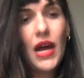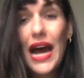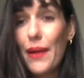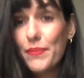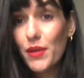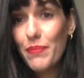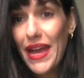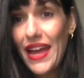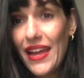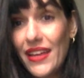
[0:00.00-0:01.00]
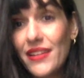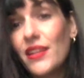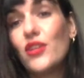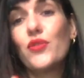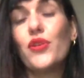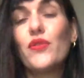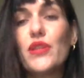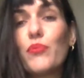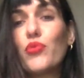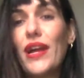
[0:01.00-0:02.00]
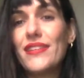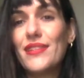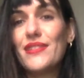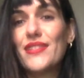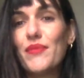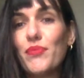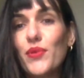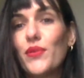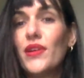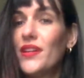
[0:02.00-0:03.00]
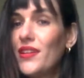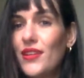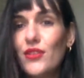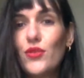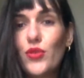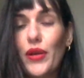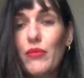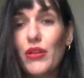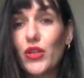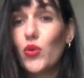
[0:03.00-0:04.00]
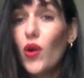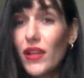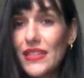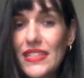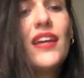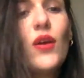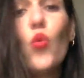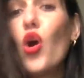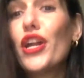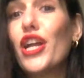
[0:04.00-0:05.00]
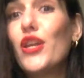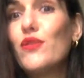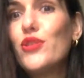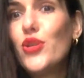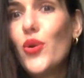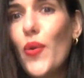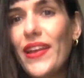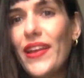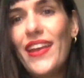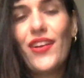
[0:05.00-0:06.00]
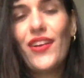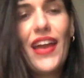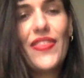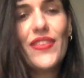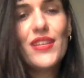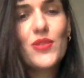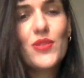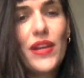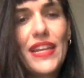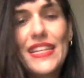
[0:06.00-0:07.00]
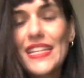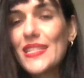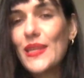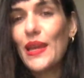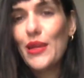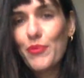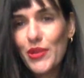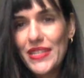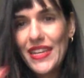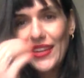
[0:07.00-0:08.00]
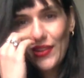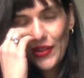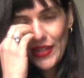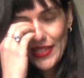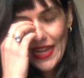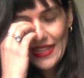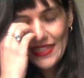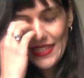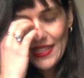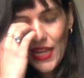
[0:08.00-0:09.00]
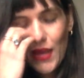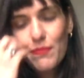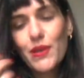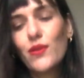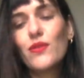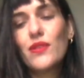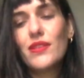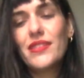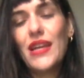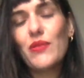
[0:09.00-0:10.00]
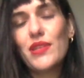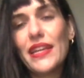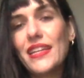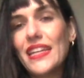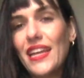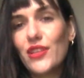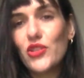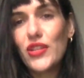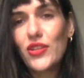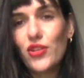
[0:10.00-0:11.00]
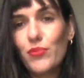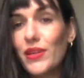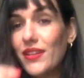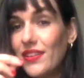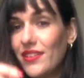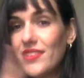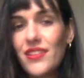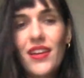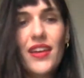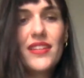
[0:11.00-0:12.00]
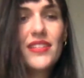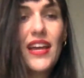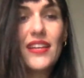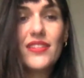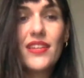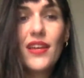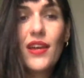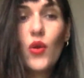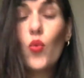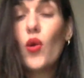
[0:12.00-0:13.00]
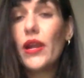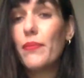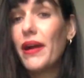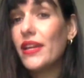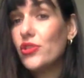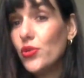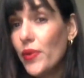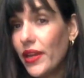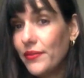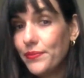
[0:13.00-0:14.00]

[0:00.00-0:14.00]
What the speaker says: I'm the man. So using present simple to talk about equality. What are you doing here? And this one, in this scene in particular, in this sentence, Bill sounds like an English teacher because he says, what am I doing?